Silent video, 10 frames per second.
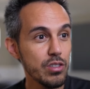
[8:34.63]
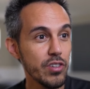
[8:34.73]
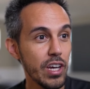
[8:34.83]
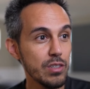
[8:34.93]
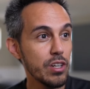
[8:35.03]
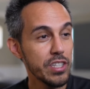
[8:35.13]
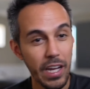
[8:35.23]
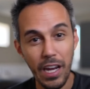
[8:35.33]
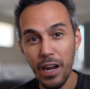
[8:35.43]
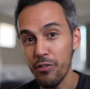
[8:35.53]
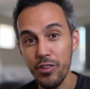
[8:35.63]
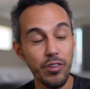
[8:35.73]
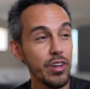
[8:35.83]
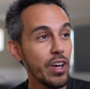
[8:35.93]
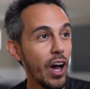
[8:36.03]
if you guys want to check it out, or if you
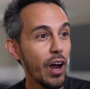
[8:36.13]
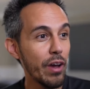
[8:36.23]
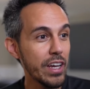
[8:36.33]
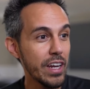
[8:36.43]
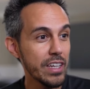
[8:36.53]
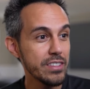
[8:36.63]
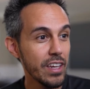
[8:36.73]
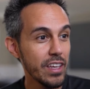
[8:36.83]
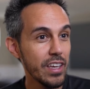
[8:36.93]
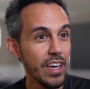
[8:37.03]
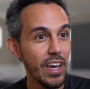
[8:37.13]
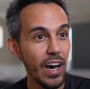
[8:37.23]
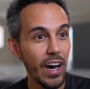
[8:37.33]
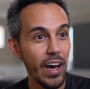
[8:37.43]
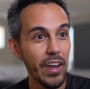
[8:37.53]
recognize any
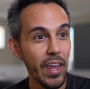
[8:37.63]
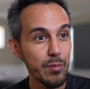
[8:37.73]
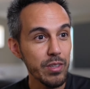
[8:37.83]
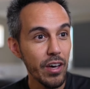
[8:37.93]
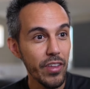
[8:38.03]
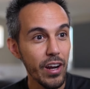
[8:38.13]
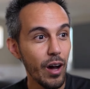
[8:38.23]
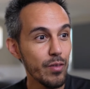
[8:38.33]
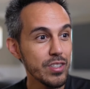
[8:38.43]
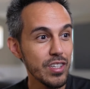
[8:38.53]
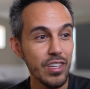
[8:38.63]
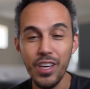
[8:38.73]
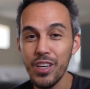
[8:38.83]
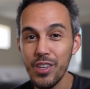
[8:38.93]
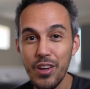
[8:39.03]
names on there, obviously
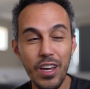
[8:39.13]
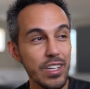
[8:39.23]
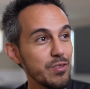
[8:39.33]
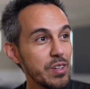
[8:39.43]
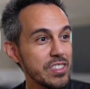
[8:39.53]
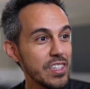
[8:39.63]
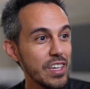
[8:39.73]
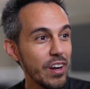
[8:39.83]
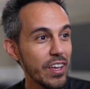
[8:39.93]
Unix we see right